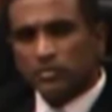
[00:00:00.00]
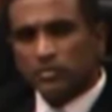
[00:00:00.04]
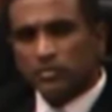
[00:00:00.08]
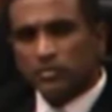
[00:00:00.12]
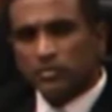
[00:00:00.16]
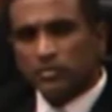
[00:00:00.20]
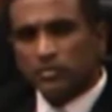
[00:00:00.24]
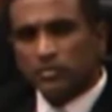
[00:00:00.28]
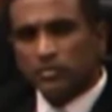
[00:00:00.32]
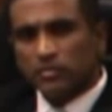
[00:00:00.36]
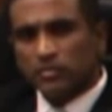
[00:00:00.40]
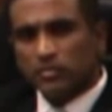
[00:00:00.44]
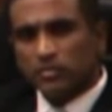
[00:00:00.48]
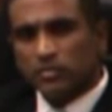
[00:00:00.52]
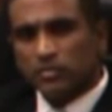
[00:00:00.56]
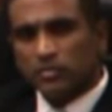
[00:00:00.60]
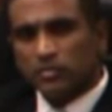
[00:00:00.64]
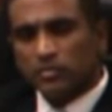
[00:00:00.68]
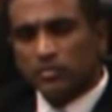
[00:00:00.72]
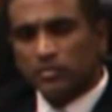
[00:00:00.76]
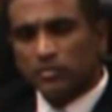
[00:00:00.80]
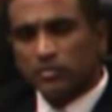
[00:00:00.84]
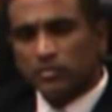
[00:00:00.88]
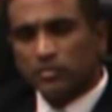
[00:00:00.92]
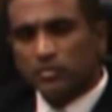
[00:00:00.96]

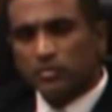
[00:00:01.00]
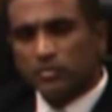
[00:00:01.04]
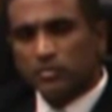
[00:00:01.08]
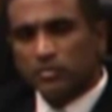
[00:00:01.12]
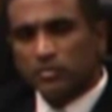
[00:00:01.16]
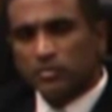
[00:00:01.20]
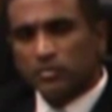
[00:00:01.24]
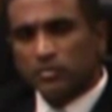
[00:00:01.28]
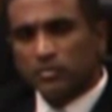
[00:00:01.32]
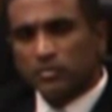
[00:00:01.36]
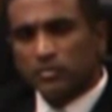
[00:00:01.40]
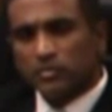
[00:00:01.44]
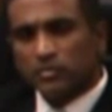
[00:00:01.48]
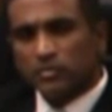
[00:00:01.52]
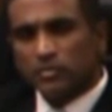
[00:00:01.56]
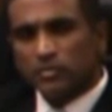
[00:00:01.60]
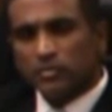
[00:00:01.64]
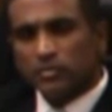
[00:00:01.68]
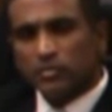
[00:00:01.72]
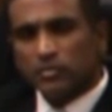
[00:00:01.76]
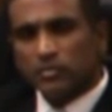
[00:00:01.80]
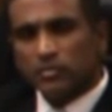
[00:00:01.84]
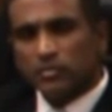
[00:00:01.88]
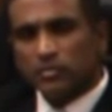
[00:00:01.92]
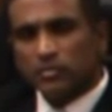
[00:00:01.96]

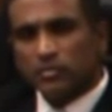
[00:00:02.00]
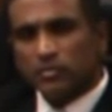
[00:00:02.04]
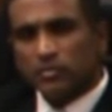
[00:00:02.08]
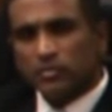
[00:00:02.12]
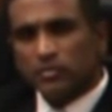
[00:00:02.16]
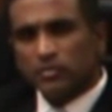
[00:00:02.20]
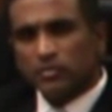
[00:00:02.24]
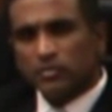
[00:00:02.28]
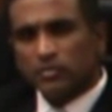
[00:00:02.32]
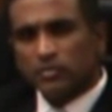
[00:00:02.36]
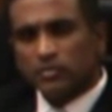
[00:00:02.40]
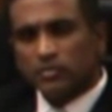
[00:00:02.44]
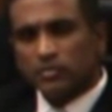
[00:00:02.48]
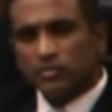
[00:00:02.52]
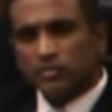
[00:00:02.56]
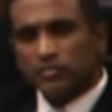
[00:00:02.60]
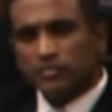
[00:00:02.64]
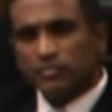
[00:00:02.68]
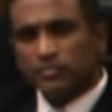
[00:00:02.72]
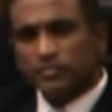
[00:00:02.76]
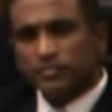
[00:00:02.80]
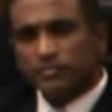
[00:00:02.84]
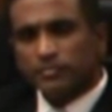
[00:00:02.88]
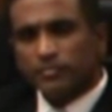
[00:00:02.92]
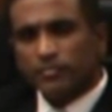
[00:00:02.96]

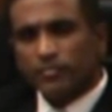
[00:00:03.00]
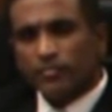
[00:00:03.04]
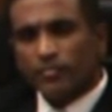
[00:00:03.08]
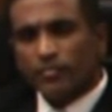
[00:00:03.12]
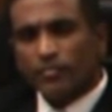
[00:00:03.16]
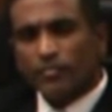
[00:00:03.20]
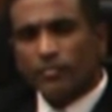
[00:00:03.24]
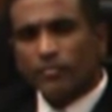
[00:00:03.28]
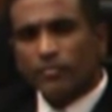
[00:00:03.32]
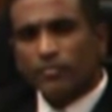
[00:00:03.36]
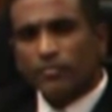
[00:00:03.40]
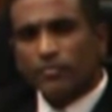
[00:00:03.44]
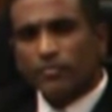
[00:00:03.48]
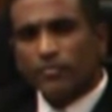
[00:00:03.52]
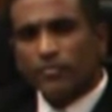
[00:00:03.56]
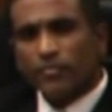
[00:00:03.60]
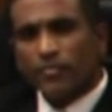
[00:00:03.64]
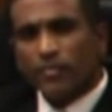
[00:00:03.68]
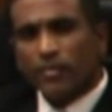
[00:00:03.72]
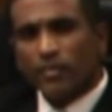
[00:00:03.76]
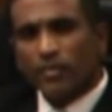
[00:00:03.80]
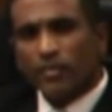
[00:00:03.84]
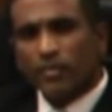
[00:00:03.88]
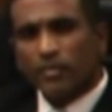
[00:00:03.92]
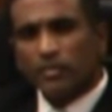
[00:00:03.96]

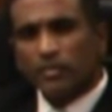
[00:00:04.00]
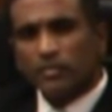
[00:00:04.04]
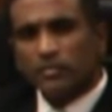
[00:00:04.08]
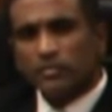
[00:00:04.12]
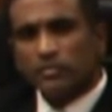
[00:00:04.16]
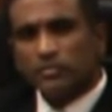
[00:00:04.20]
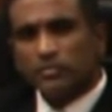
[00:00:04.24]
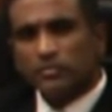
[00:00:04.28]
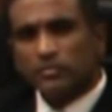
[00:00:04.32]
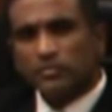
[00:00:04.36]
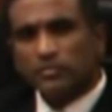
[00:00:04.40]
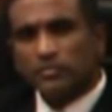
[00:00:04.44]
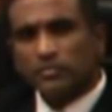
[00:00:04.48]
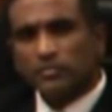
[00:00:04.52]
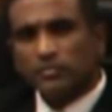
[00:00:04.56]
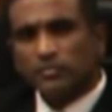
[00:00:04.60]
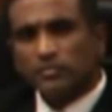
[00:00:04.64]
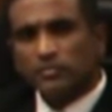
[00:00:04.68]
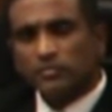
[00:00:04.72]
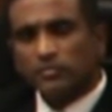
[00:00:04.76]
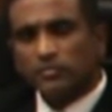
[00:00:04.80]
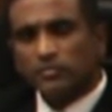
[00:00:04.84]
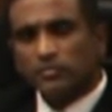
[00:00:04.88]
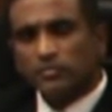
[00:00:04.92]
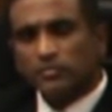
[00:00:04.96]

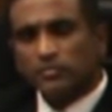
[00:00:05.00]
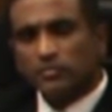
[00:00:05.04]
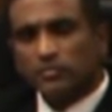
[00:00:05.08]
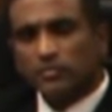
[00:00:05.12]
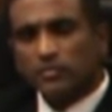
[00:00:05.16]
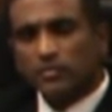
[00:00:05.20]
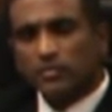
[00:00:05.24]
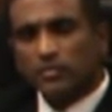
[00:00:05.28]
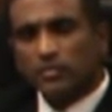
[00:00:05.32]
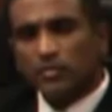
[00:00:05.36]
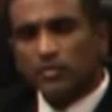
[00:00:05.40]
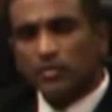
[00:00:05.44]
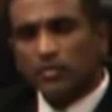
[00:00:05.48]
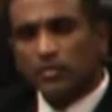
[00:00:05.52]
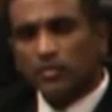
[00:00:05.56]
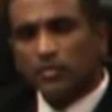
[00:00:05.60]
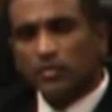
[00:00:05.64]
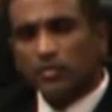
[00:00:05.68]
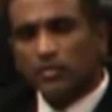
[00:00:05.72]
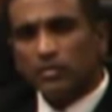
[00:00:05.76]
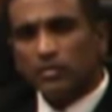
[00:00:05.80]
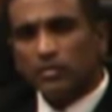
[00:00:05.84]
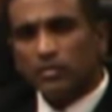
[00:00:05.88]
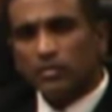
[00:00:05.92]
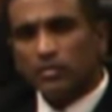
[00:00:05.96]

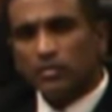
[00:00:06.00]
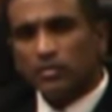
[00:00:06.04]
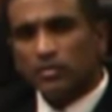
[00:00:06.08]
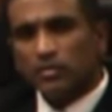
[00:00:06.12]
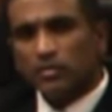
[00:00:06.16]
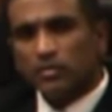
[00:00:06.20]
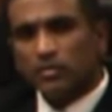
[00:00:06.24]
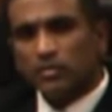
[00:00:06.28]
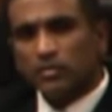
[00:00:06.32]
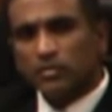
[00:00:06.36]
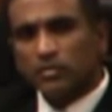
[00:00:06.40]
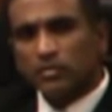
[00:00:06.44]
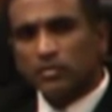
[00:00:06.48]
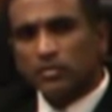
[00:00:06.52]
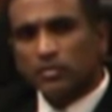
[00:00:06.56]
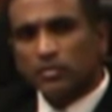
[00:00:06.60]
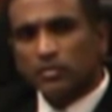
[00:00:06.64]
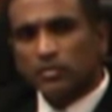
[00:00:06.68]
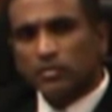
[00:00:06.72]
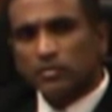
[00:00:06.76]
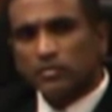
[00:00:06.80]
(silent)